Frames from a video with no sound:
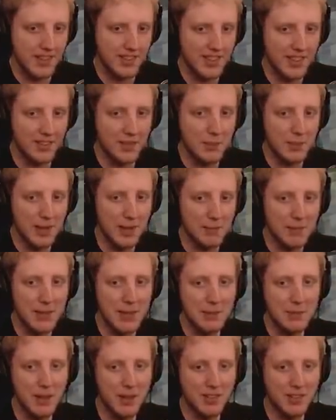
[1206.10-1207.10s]
The sound of picking
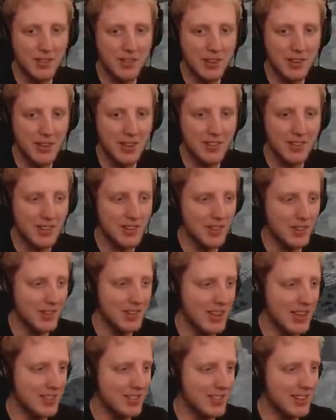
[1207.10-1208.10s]
many blocks up the ground is so
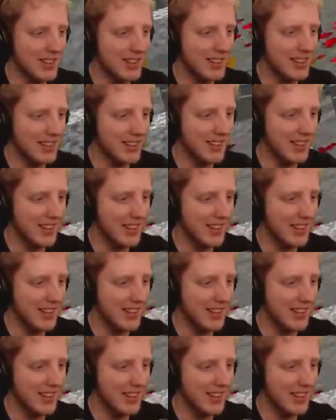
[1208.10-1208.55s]
satisfying.